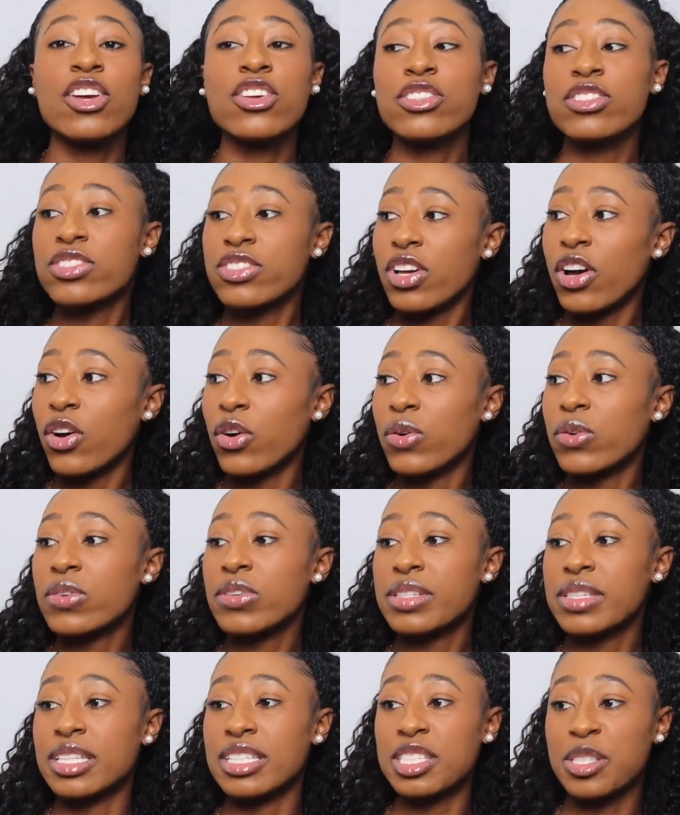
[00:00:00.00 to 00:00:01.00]
So
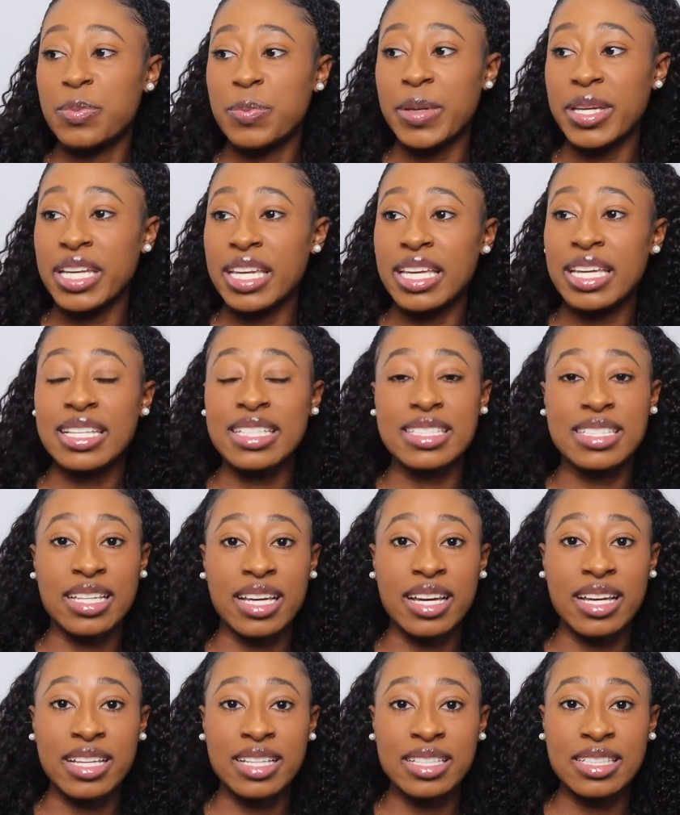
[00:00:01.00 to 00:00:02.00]
the Speedy
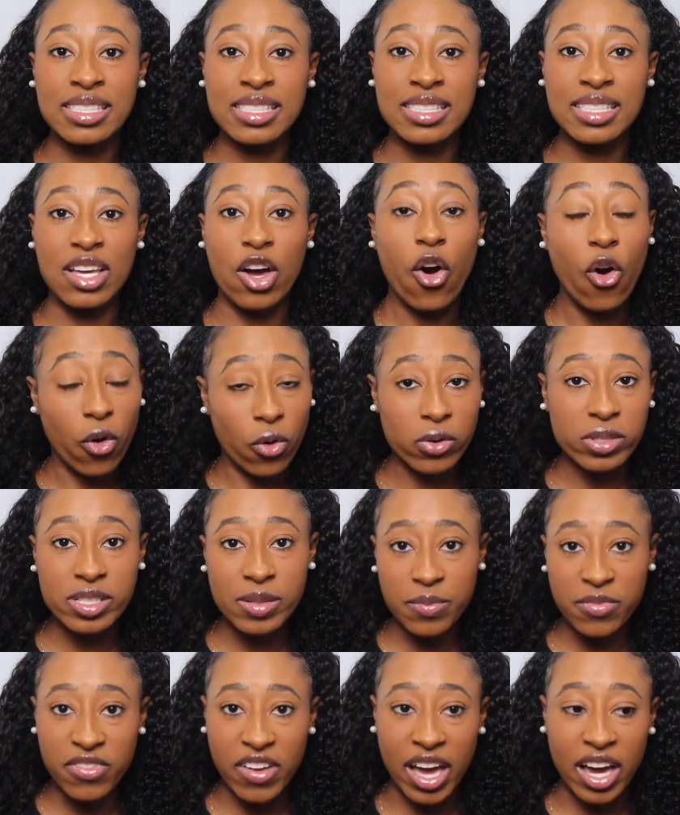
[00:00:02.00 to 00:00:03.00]
does hold
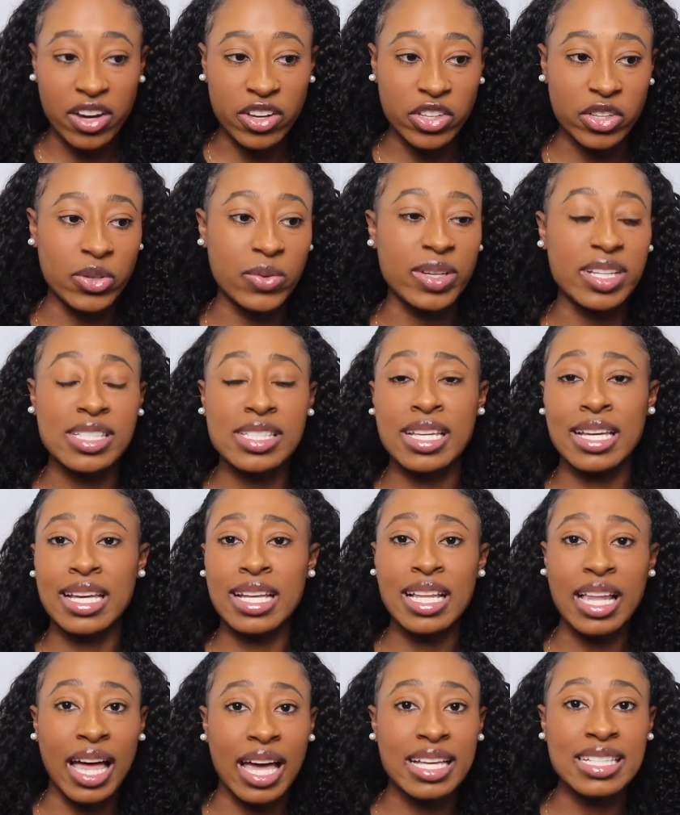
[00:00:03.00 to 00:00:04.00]
some value. It's a
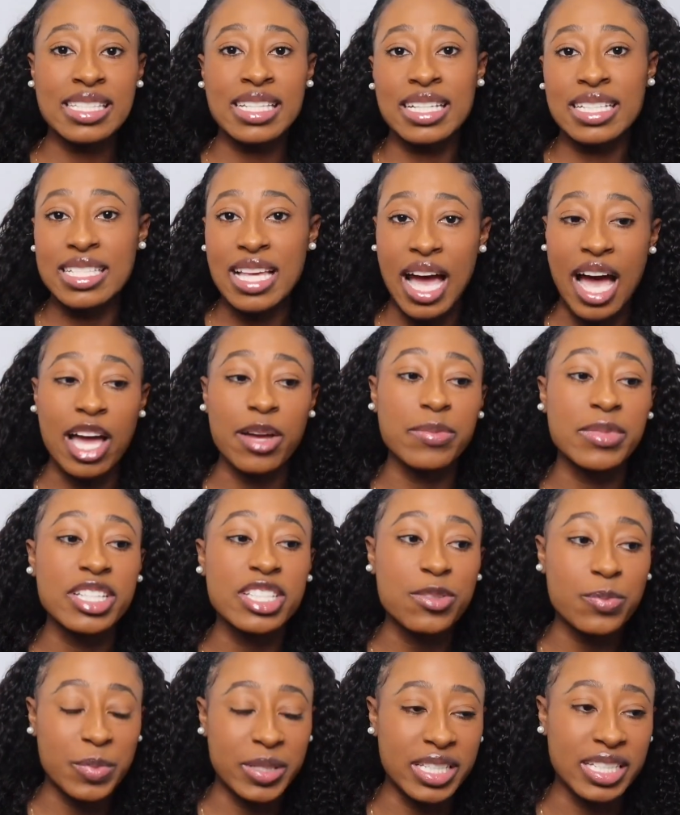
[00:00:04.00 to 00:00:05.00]
classic
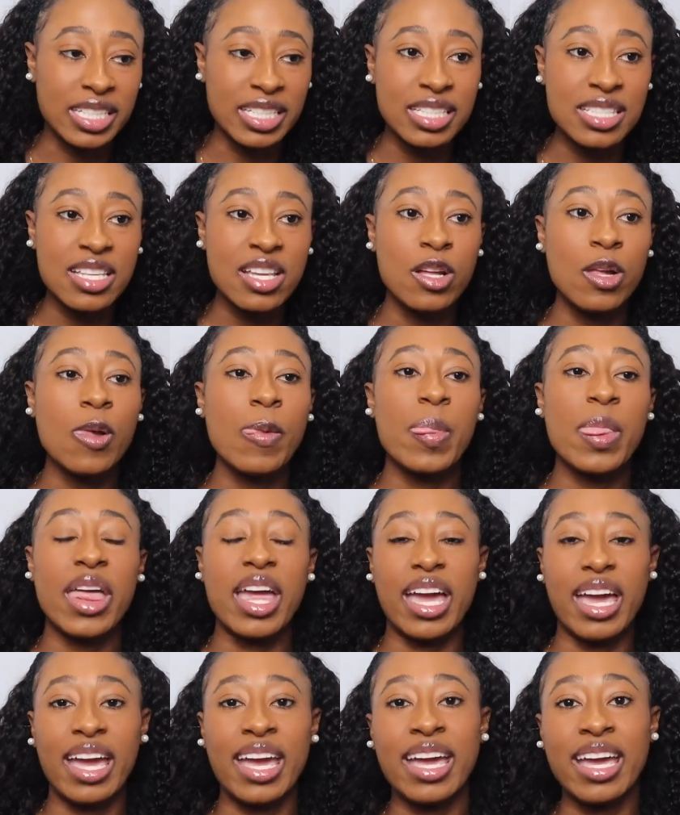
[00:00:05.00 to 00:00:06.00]
timeless piece
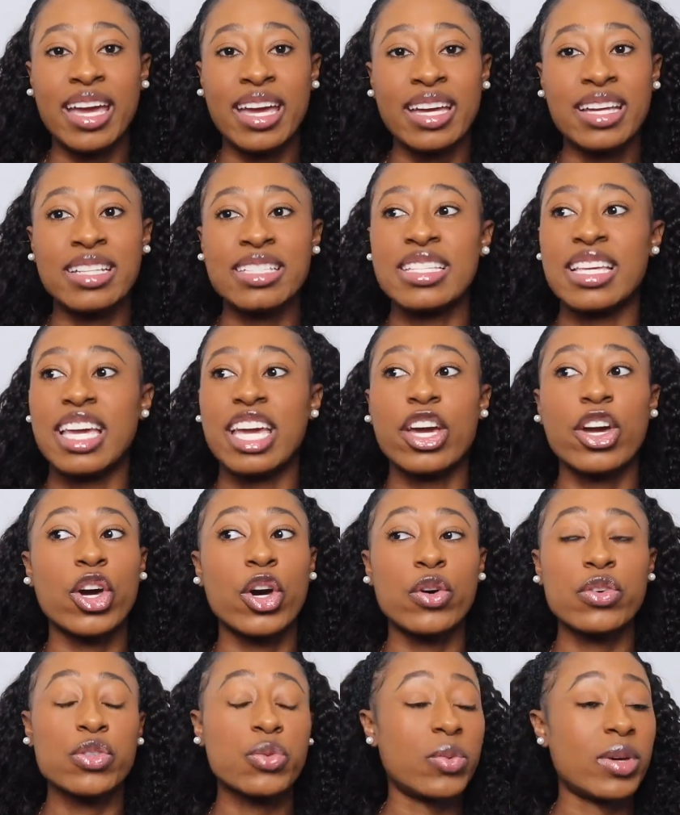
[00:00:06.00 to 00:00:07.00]
and it
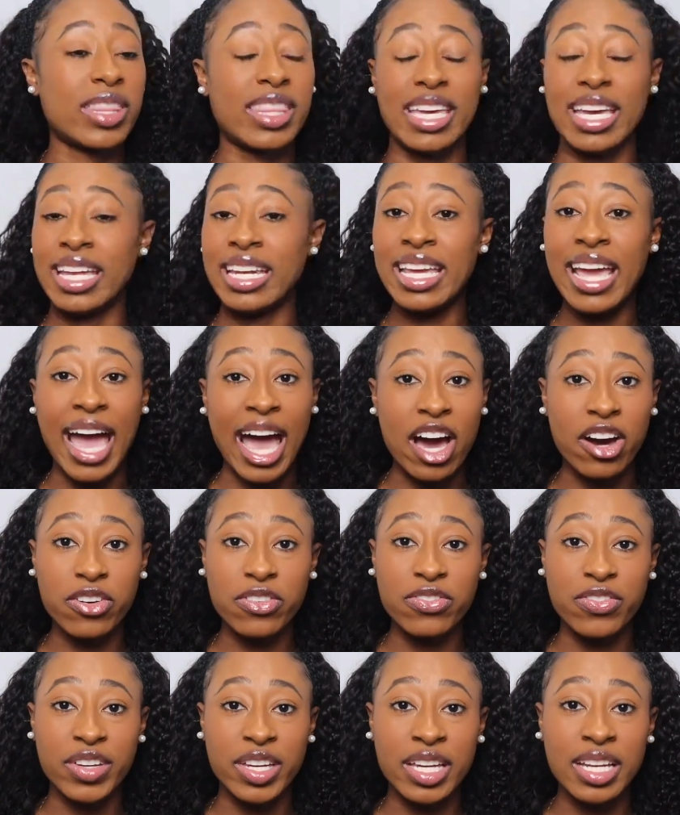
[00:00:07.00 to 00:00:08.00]
goes with any
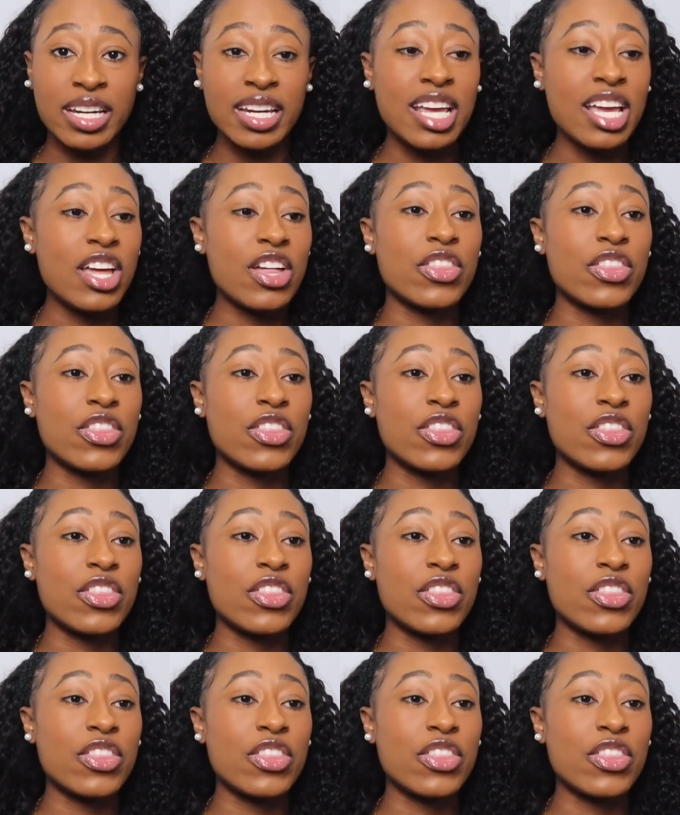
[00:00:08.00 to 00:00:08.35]
outfit.